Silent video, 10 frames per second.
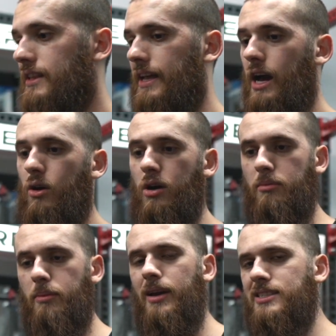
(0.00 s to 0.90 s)
that out.
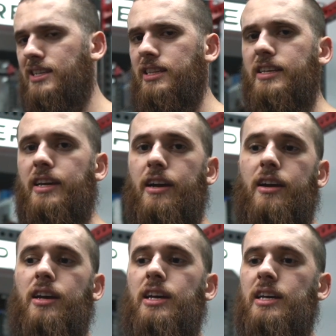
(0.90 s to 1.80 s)
But basically they're
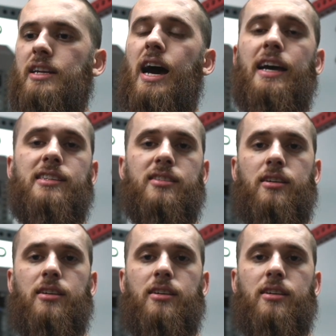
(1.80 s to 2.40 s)
nice